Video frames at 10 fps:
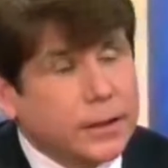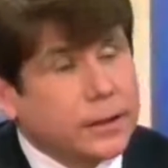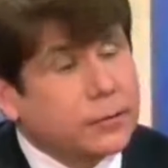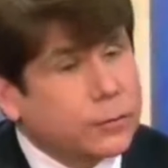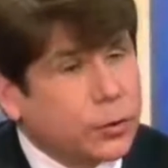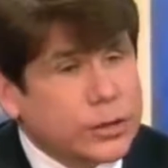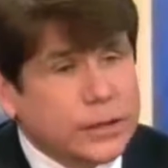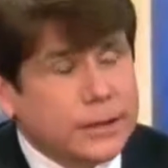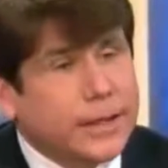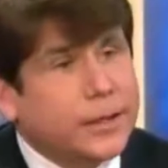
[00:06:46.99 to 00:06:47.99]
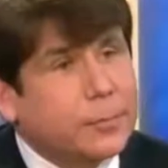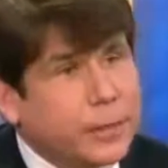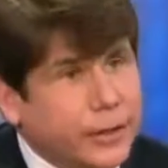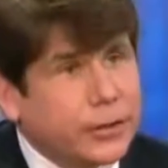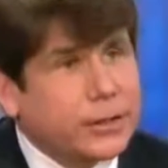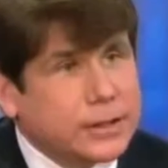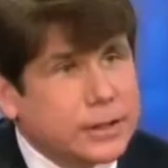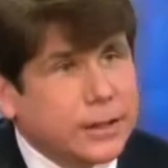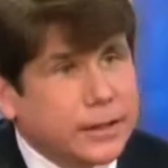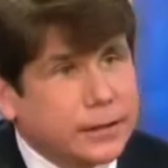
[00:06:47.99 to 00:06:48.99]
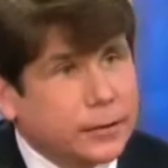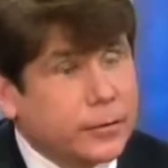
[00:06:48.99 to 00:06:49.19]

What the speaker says: And unfortunately, in America today,